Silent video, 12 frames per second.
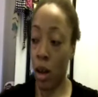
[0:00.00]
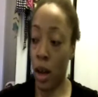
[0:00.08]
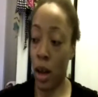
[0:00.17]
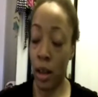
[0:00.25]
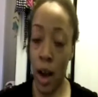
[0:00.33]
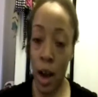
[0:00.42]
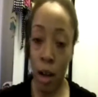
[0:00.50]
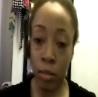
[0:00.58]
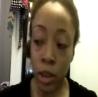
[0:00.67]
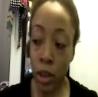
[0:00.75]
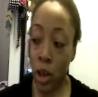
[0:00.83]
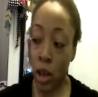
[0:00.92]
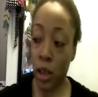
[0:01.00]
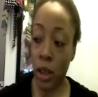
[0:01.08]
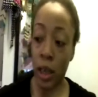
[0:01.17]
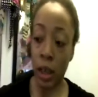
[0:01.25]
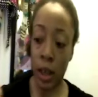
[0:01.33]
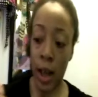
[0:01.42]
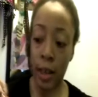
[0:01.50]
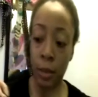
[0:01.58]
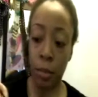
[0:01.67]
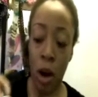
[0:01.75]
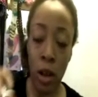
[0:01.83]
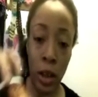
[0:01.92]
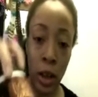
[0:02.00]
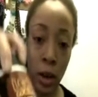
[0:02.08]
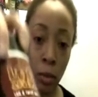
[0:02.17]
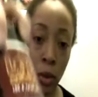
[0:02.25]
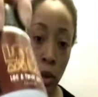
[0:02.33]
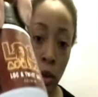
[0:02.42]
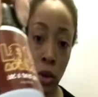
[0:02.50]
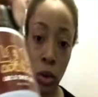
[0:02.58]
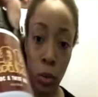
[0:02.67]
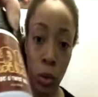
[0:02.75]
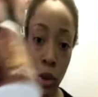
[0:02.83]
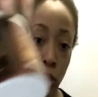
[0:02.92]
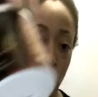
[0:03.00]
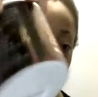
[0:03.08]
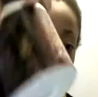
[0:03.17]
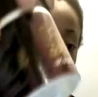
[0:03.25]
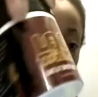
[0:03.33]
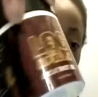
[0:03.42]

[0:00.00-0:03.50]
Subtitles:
And now I'm just going to take the last product that I'm going to use, which is the